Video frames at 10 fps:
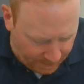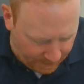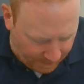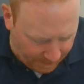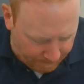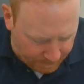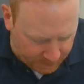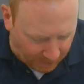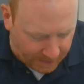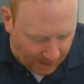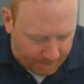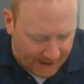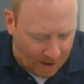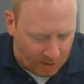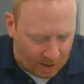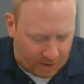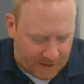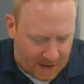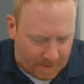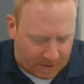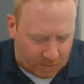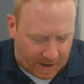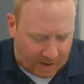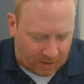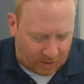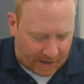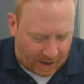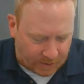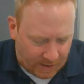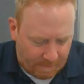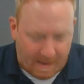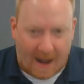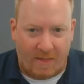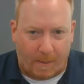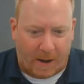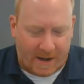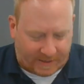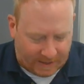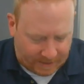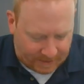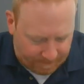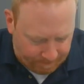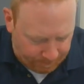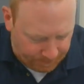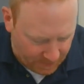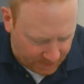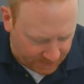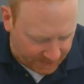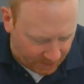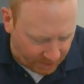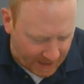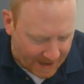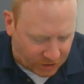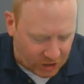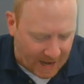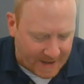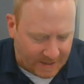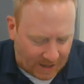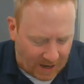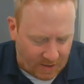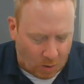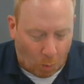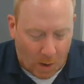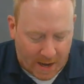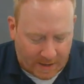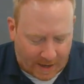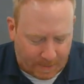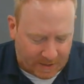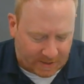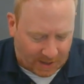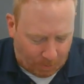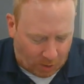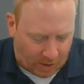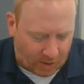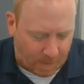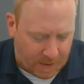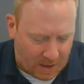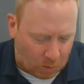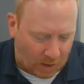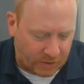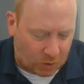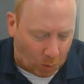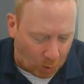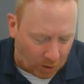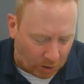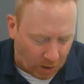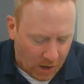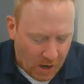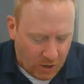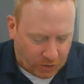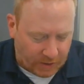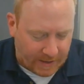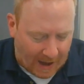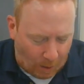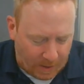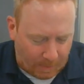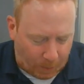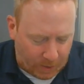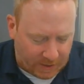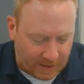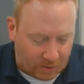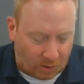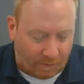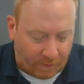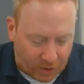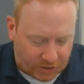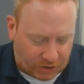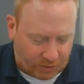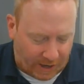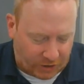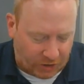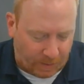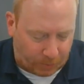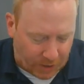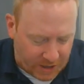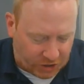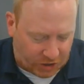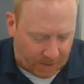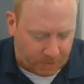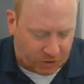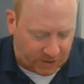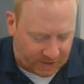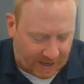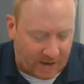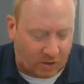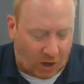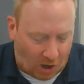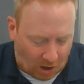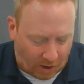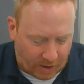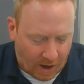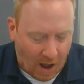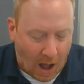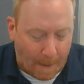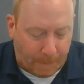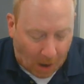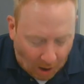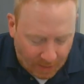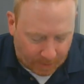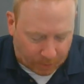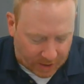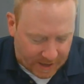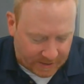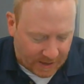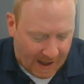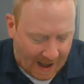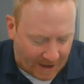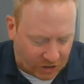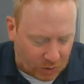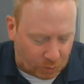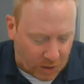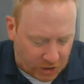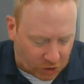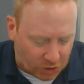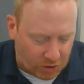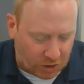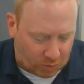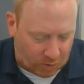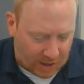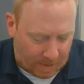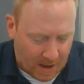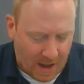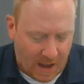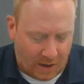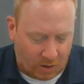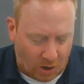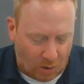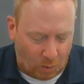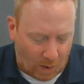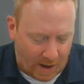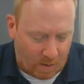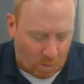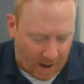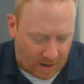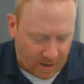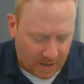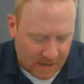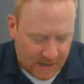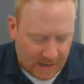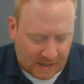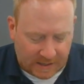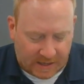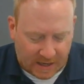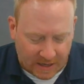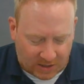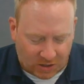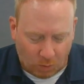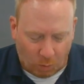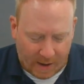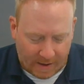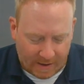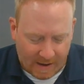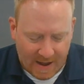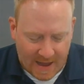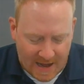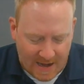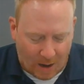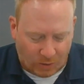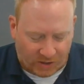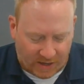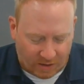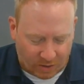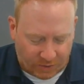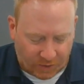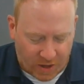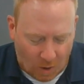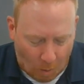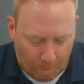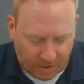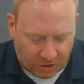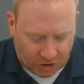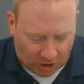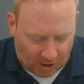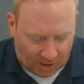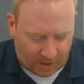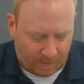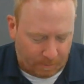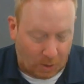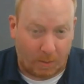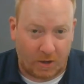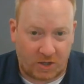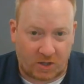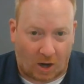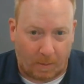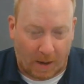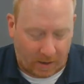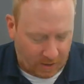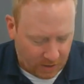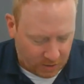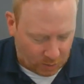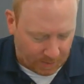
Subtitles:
Come down, all of ye, but the regular lookouts. Man the braces. Steering as she had done, the wind had been somewhat on the Pequod's quarter, so that now being pointed in the reverse direction, the brace ship sailed hard upon the breeze as she returned to cream in her own white wake. "Against the wind, he now steers for the open jaw," murmured Starbuck to